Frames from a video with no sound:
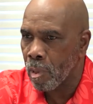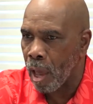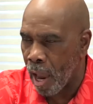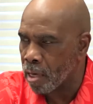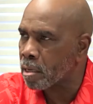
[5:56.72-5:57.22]

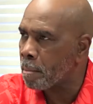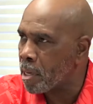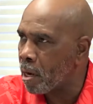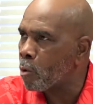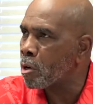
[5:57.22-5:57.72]
asked to
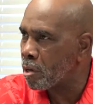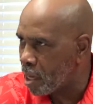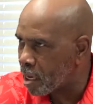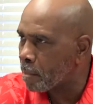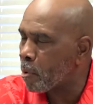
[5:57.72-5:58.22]
be on the
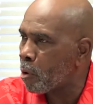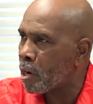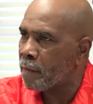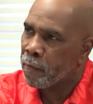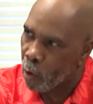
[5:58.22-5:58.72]
deacon board.
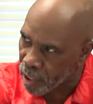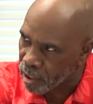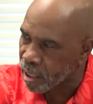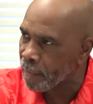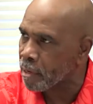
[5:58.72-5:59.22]
At
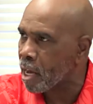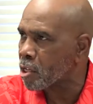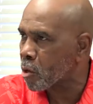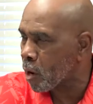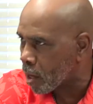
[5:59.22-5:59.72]
47, I
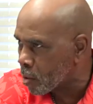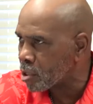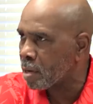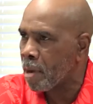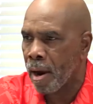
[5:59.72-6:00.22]
started
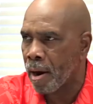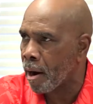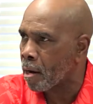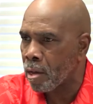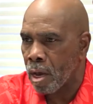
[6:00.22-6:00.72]
losing my
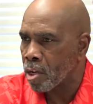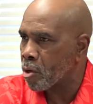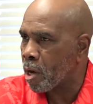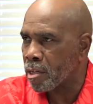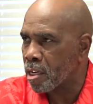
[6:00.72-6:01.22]
hair.
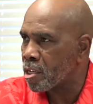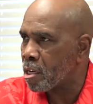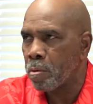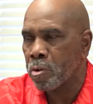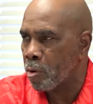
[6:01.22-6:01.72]
So I say
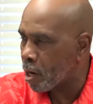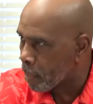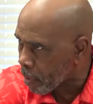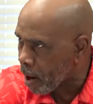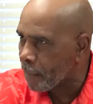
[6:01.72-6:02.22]
she was really a
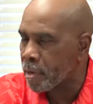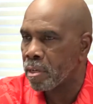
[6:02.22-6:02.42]
prophet.